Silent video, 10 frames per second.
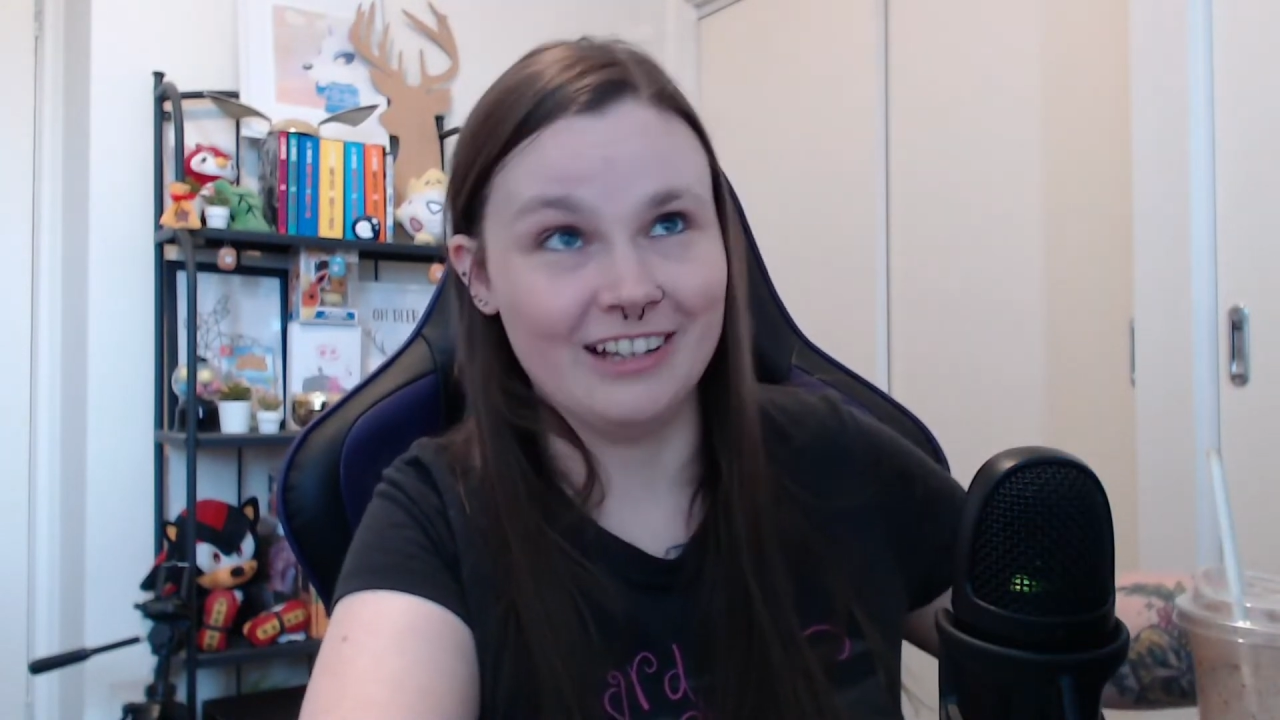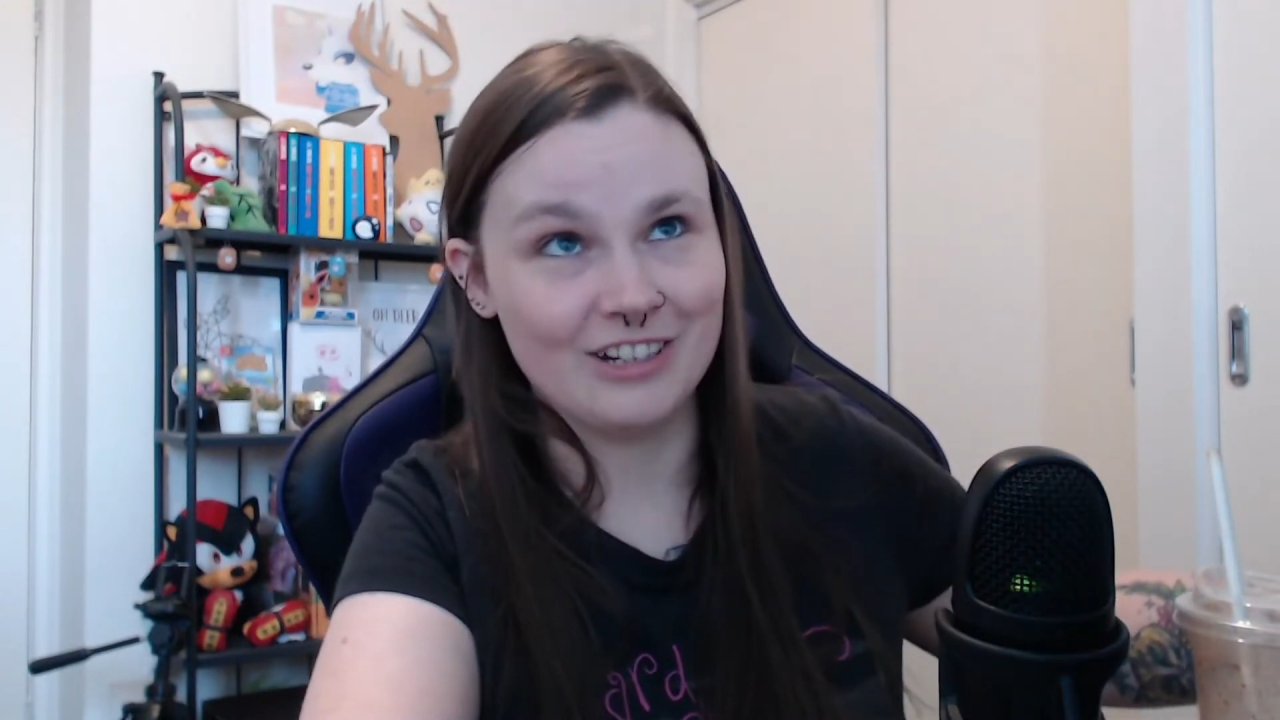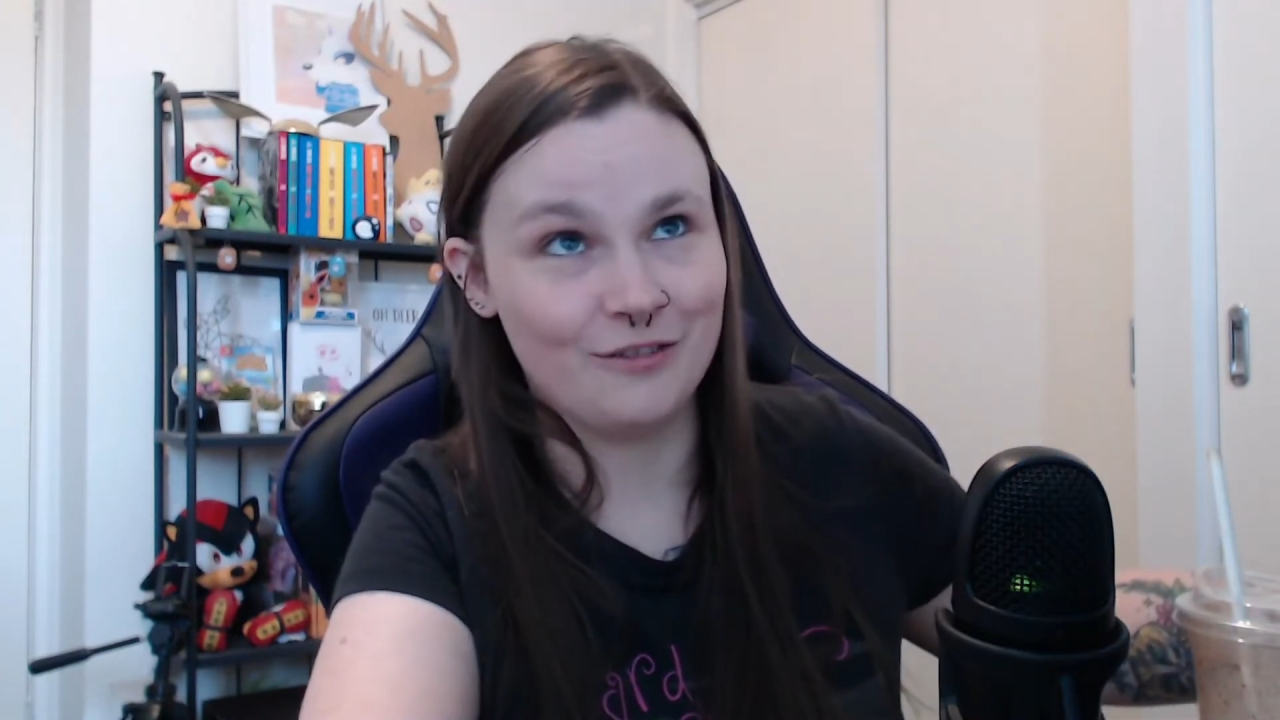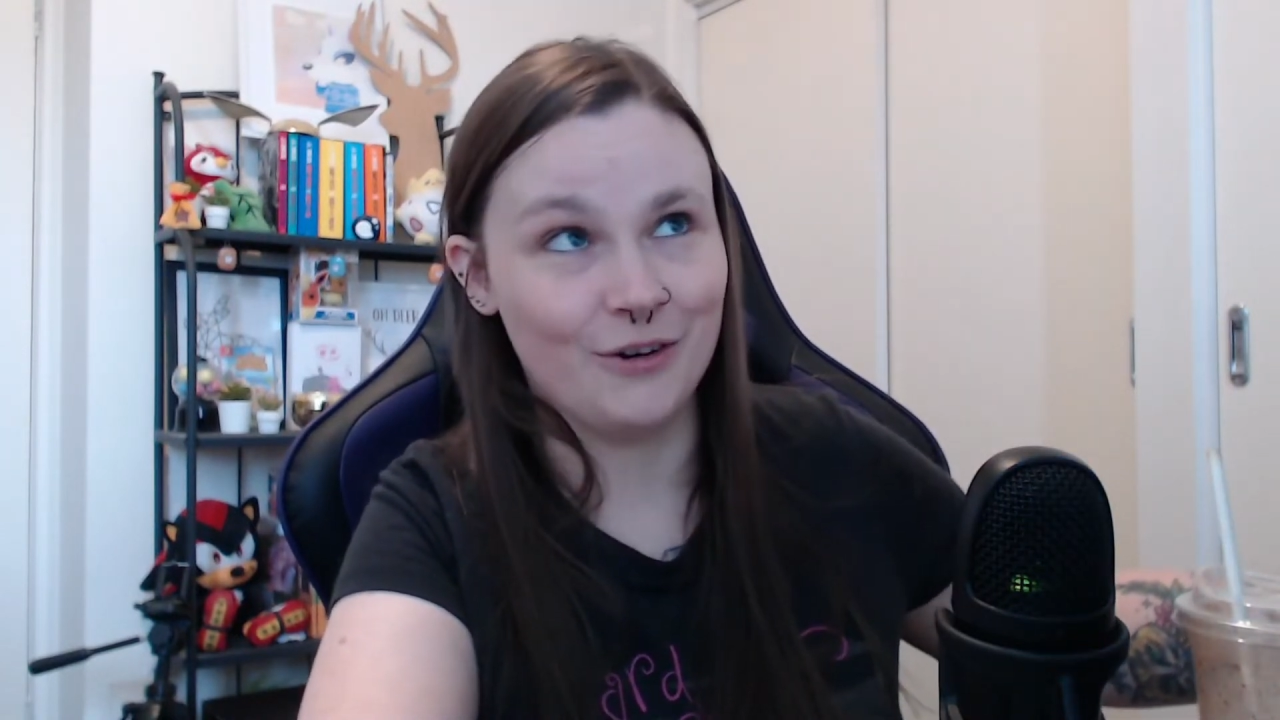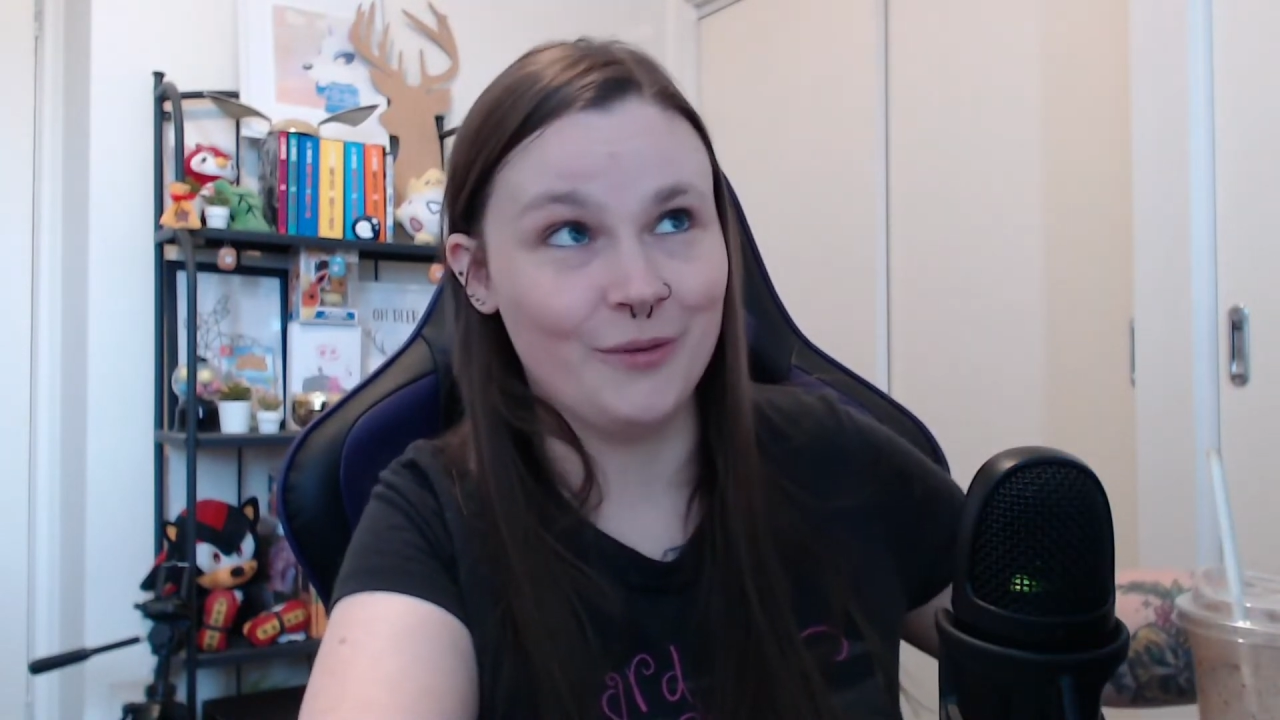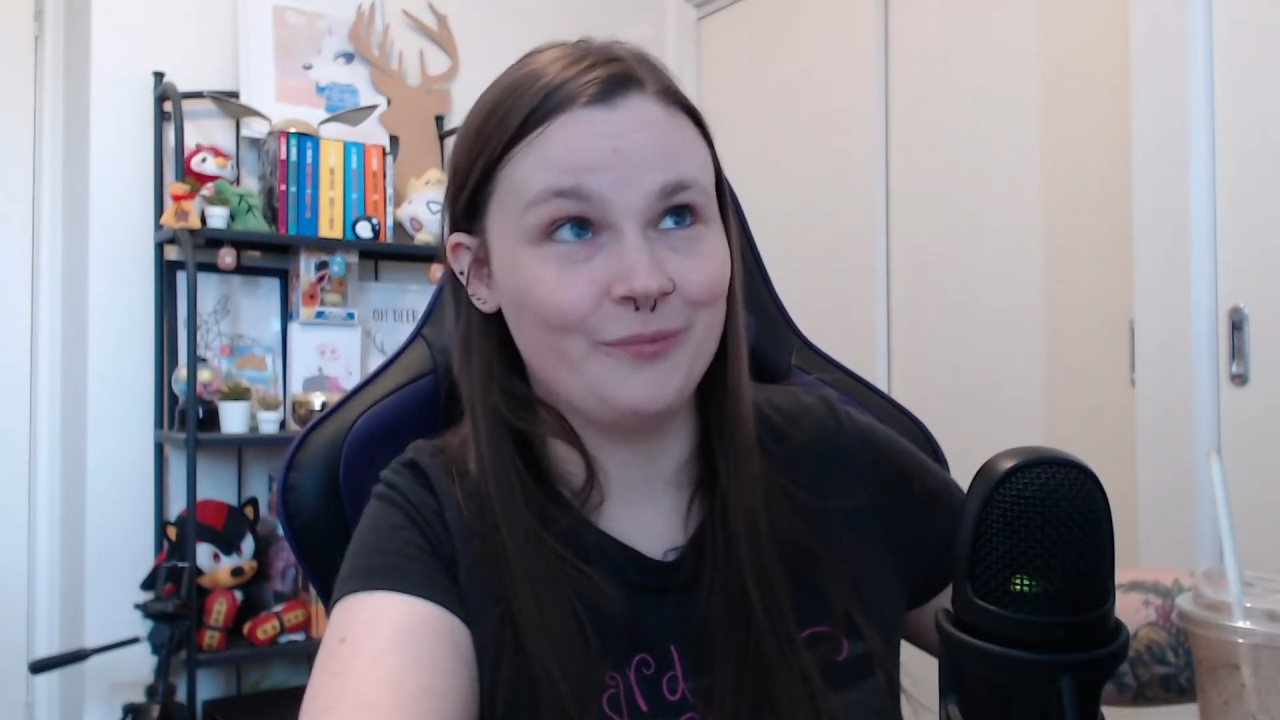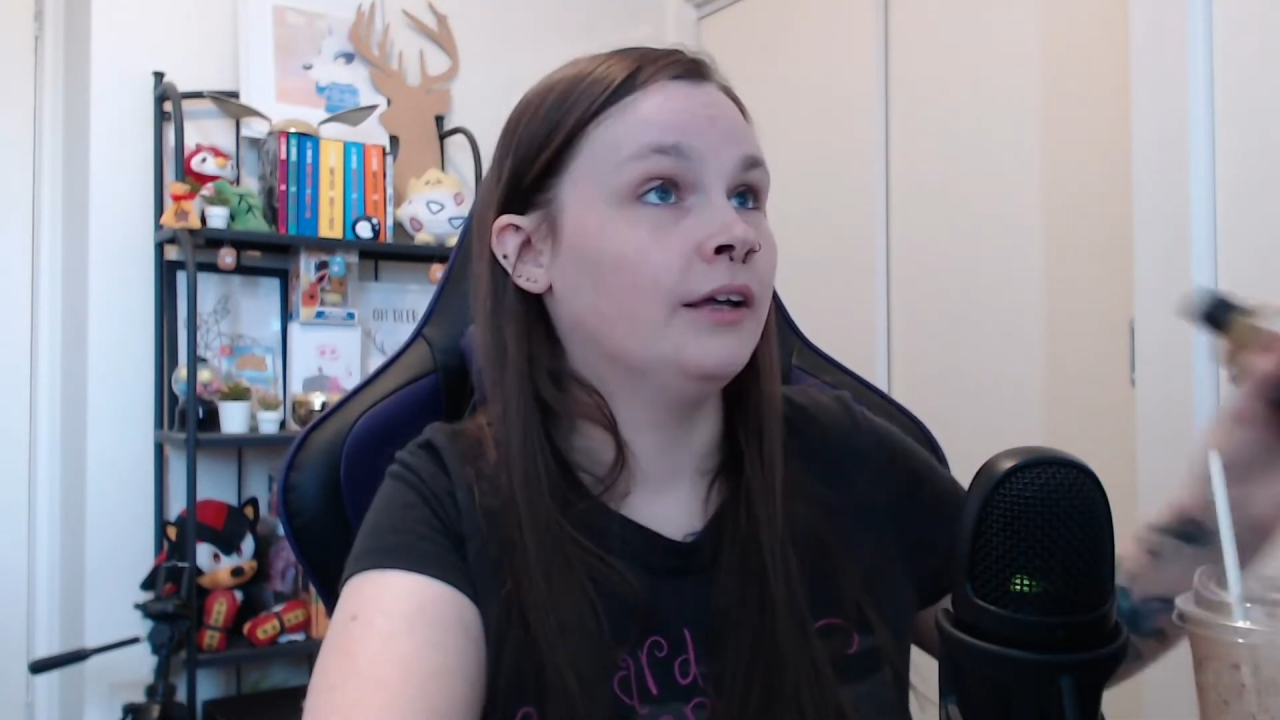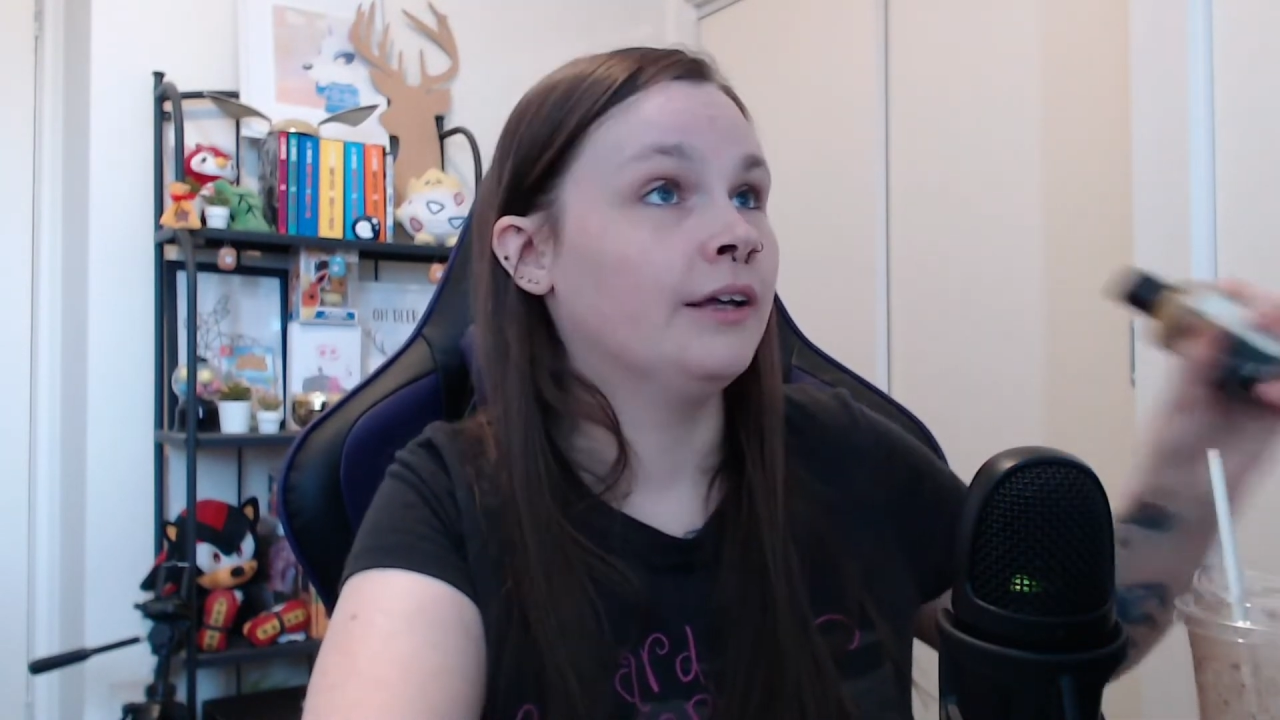Lush for.